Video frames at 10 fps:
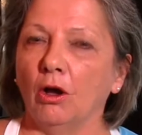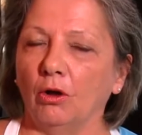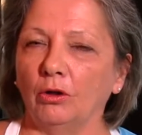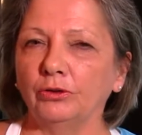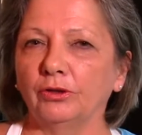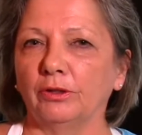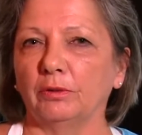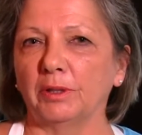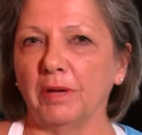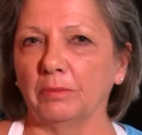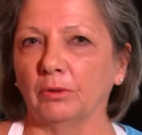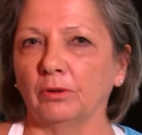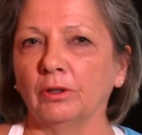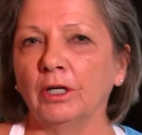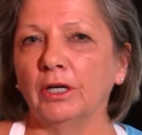Also
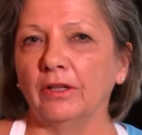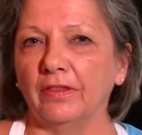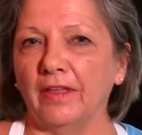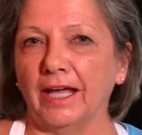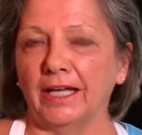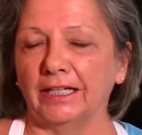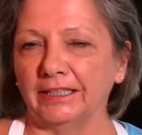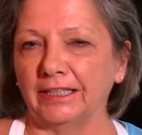remember that it